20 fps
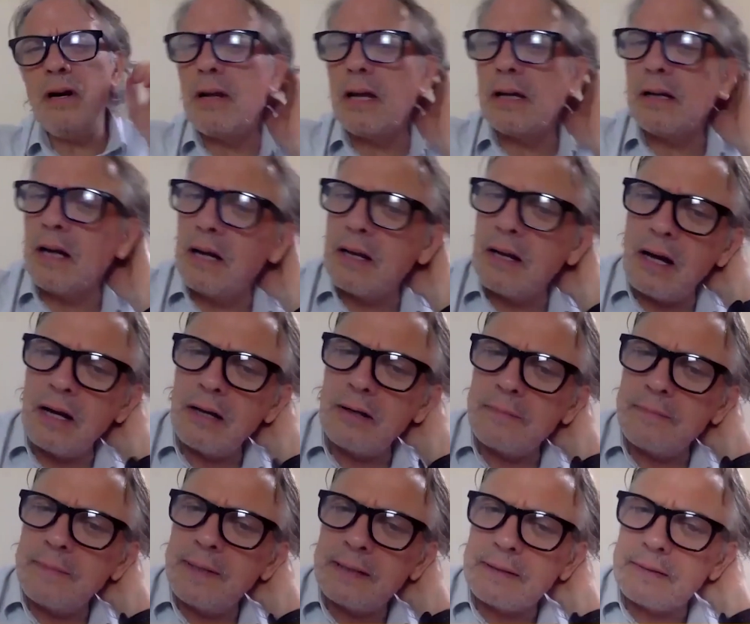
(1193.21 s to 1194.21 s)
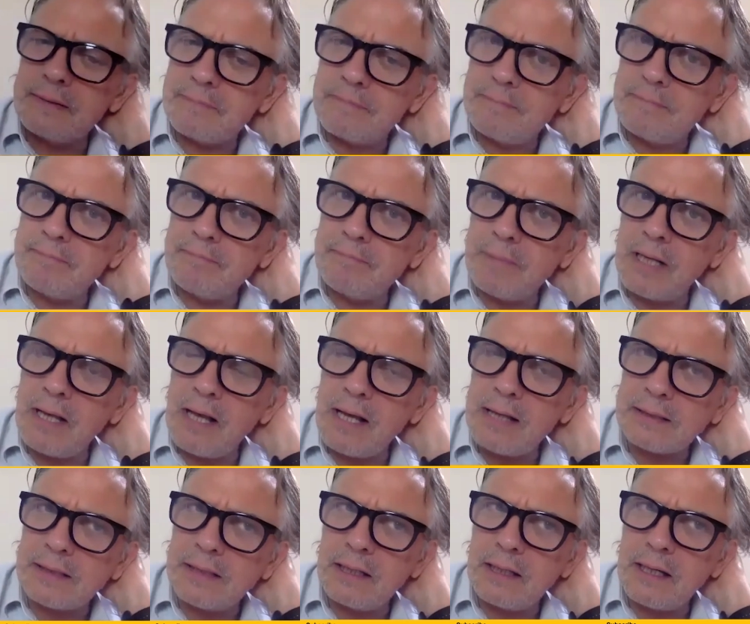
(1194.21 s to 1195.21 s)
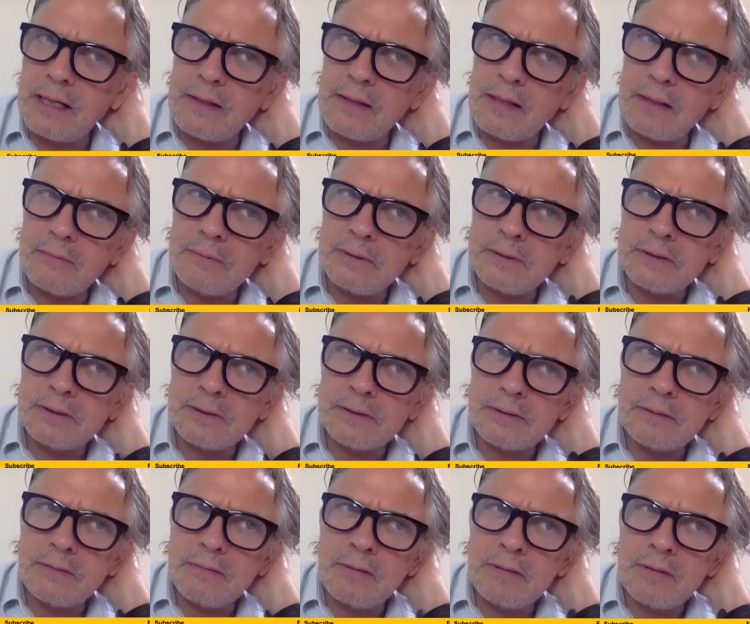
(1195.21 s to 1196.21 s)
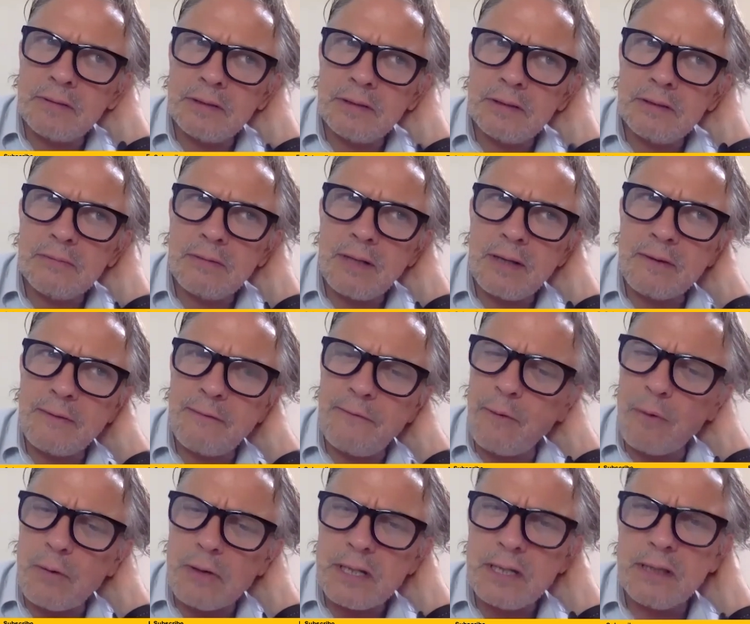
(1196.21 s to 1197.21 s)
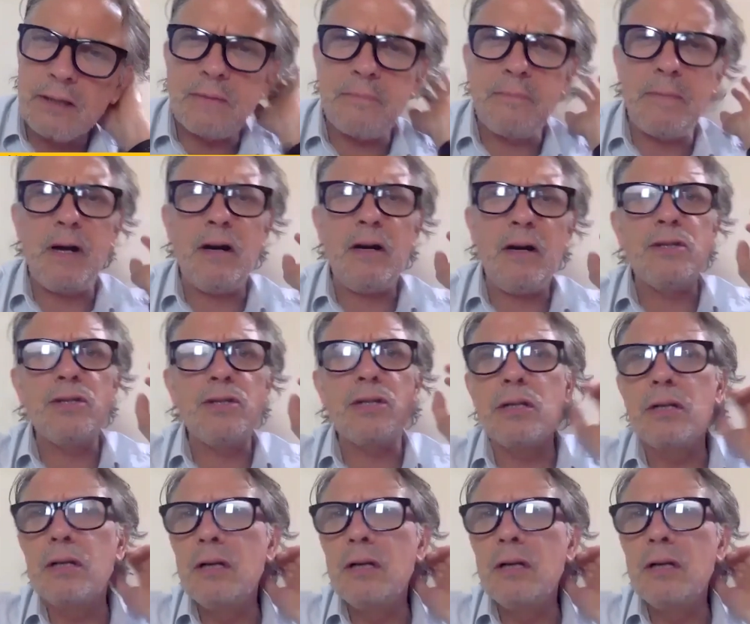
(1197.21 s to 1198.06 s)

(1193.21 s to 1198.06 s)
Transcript: Like my last gig, I think, was around the 14th of March.